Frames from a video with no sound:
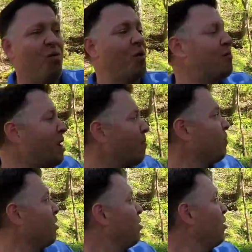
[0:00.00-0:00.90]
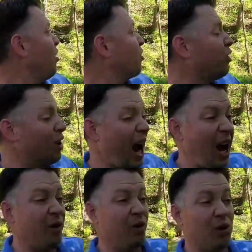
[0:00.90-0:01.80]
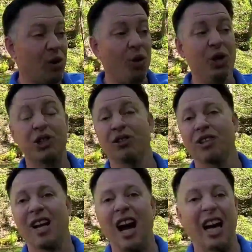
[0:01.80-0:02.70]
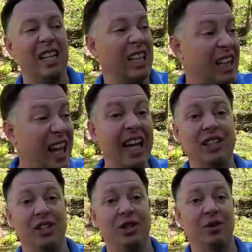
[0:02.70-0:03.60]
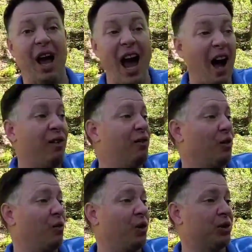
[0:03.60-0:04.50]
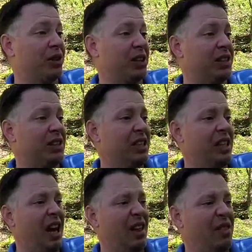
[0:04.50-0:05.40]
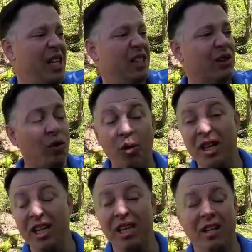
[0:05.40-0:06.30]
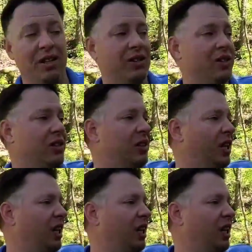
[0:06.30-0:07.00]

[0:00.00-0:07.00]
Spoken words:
"Remember how the Lord your God led you out of the wilderness these 40 years